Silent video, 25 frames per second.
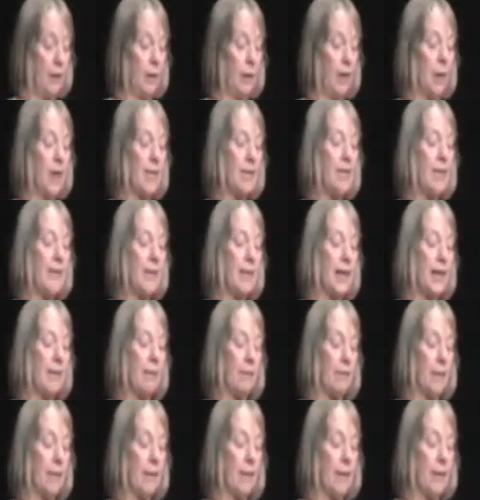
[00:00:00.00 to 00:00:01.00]
I
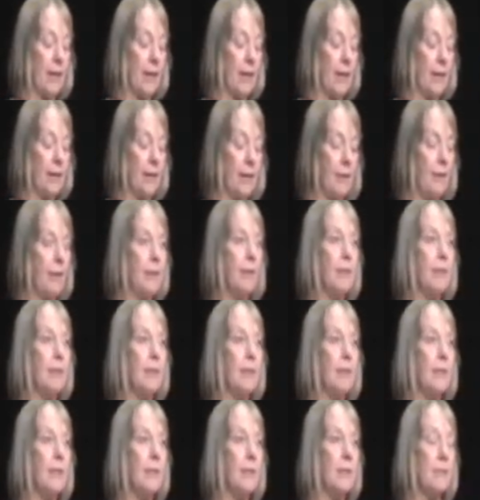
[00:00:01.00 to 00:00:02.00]
scan the lake,
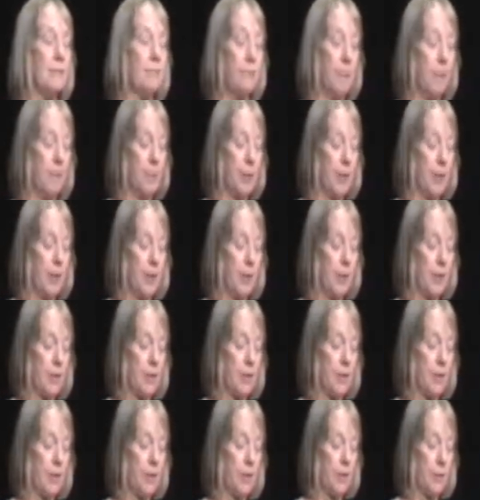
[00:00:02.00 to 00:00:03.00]
listen for
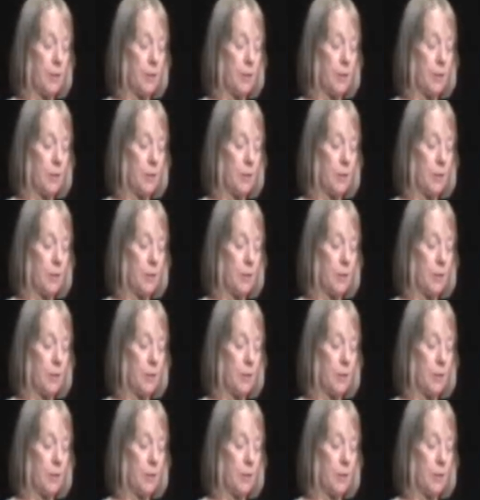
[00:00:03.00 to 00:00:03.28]
birdsong.